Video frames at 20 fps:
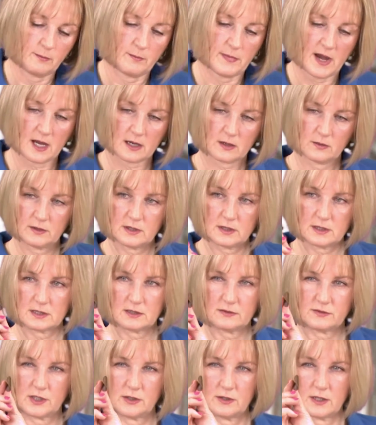backwards,
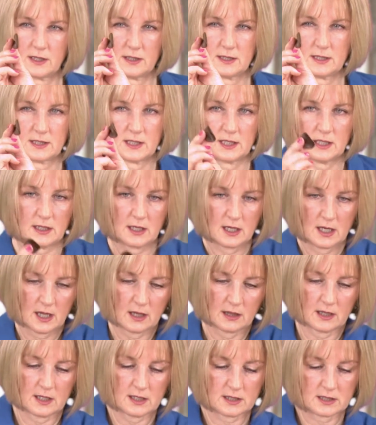as you can see.
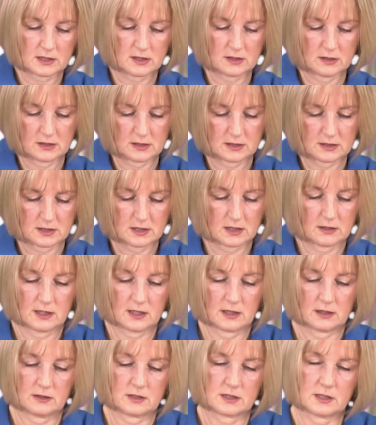That's good. So
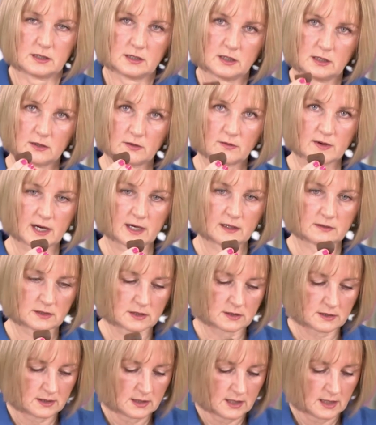then you turn it
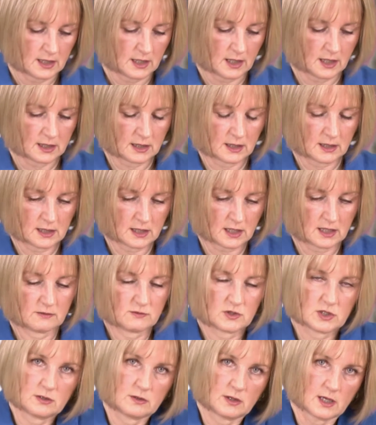around, and then that
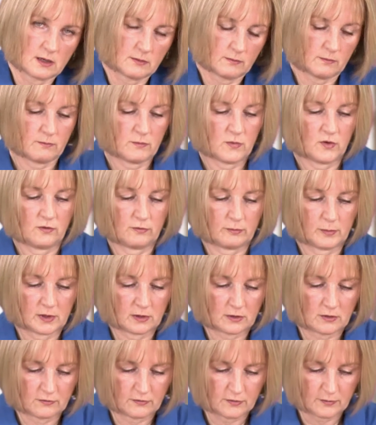gives you that
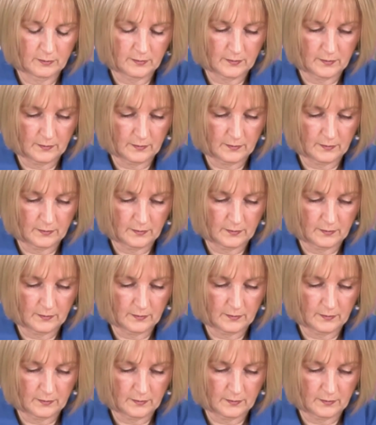movement of a